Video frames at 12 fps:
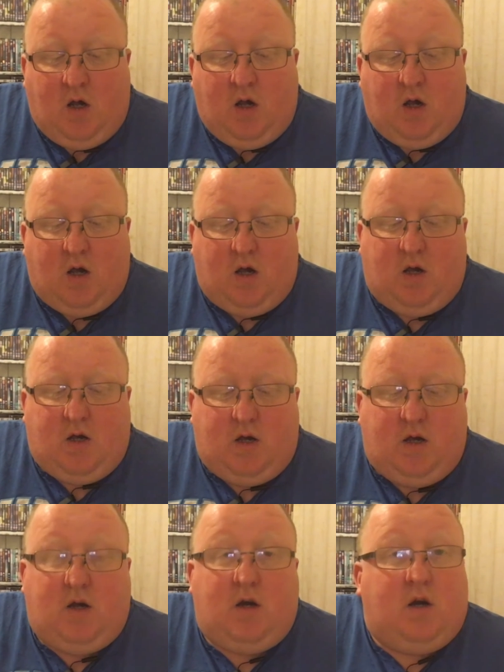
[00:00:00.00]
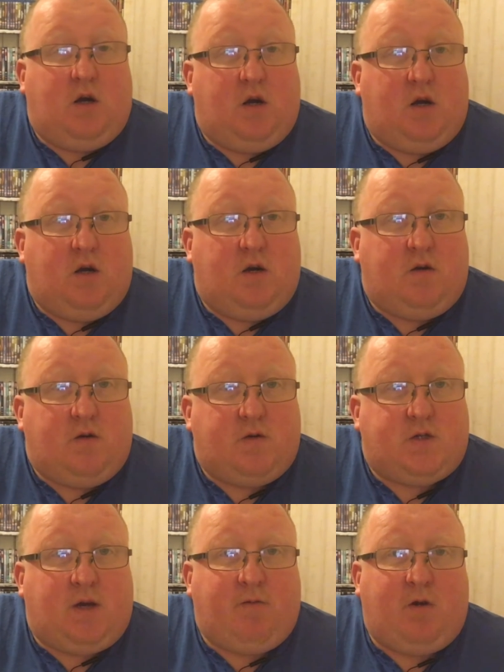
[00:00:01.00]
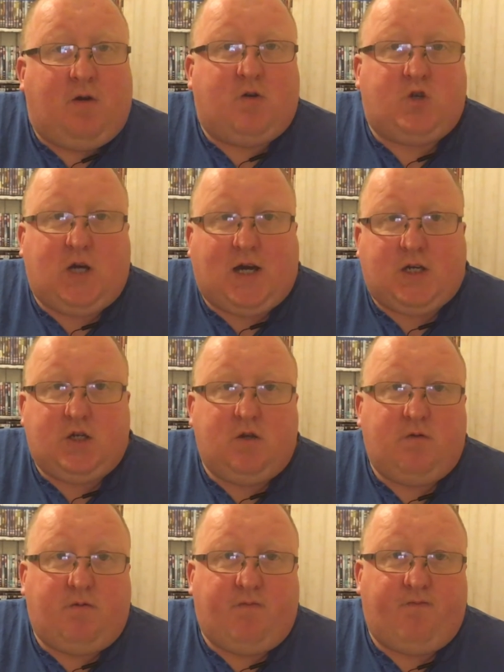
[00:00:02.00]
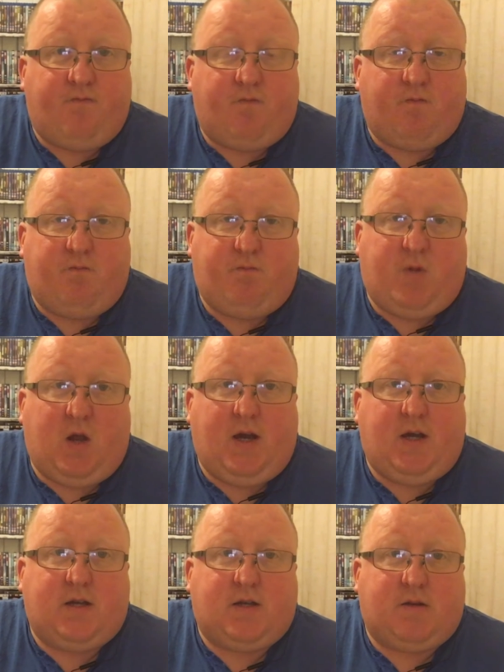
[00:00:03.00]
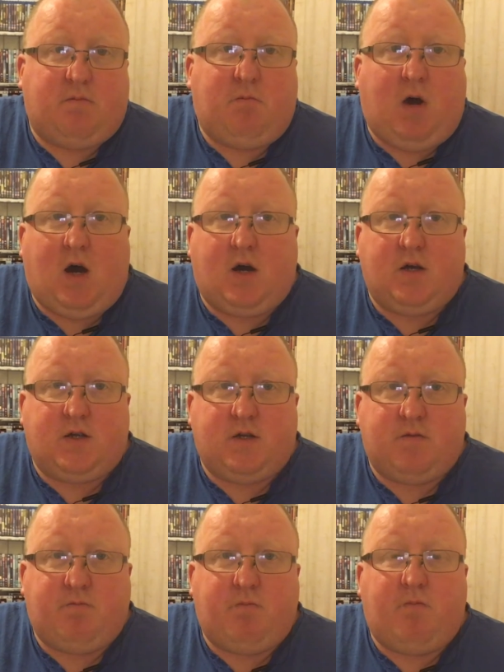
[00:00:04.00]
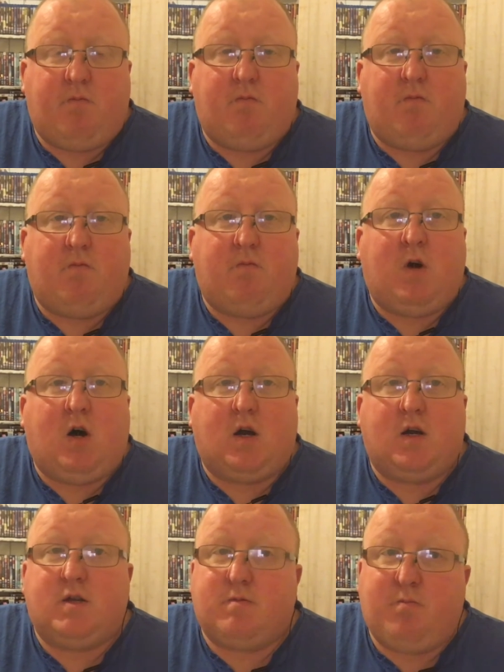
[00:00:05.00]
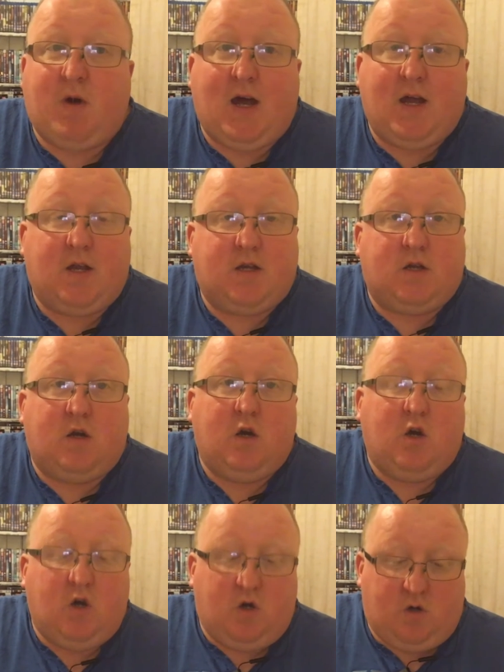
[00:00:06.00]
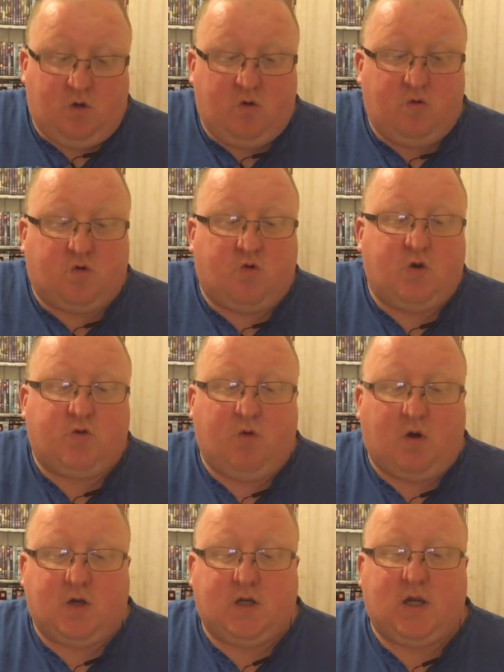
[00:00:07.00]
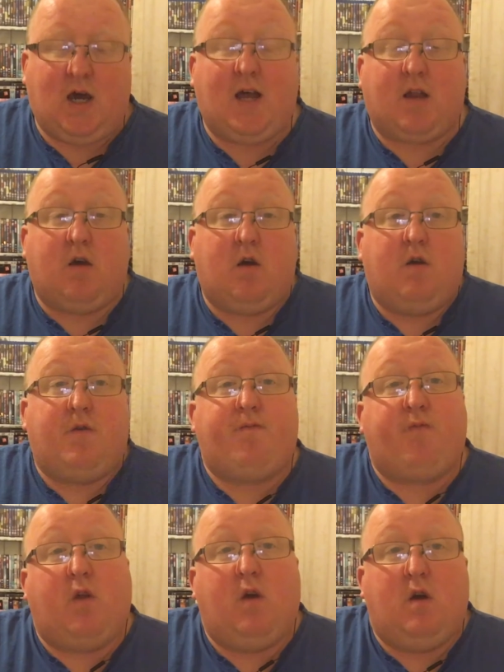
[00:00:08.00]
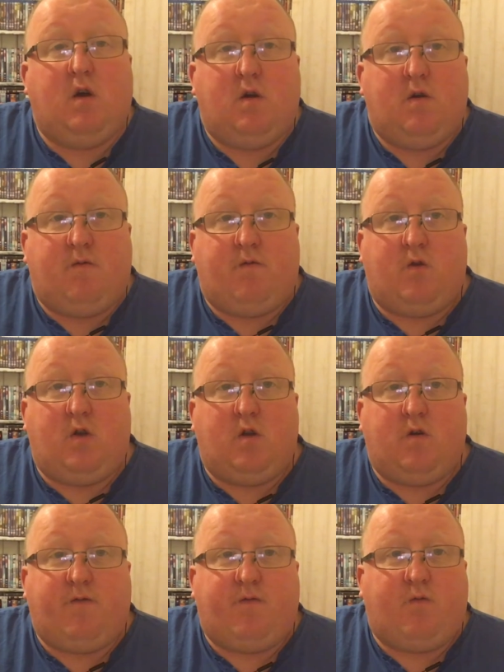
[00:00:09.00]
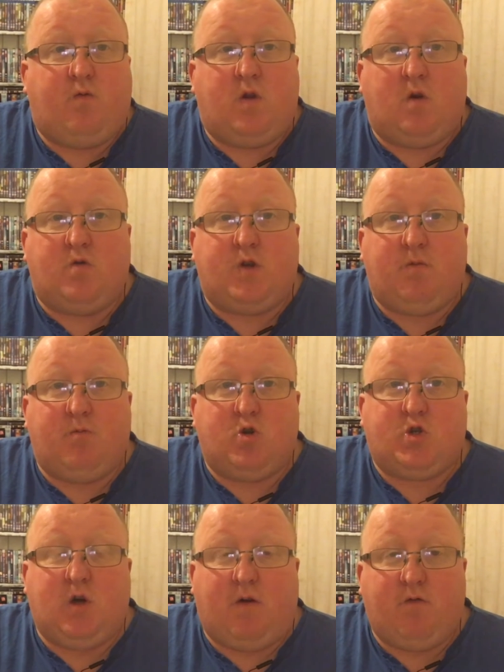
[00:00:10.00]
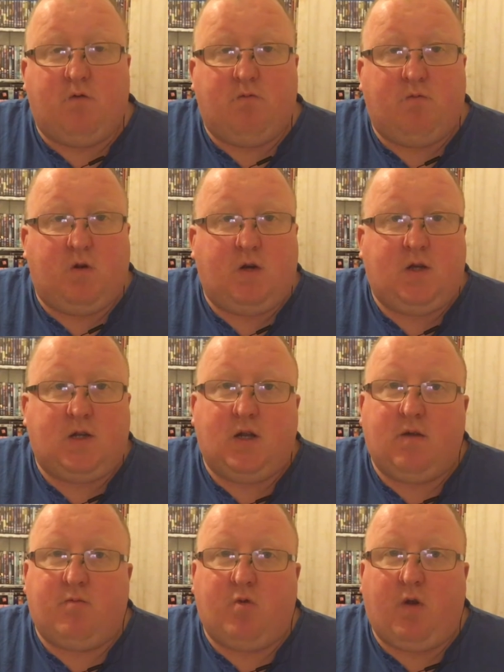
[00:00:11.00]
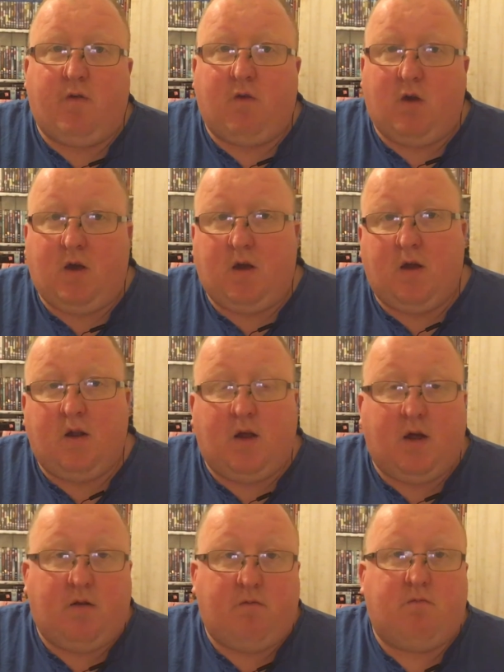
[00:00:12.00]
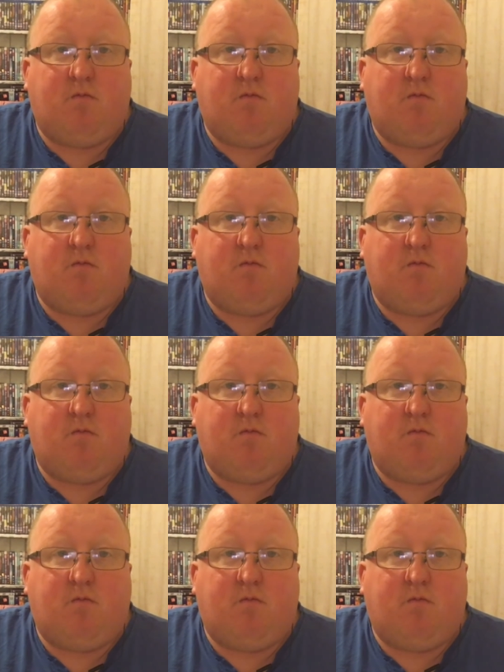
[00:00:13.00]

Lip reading: Samuel L. Jackson plays Marcus Banks, who's Chris Rock's dad. Funny enough, we don't see much of him. He's in it briefly and then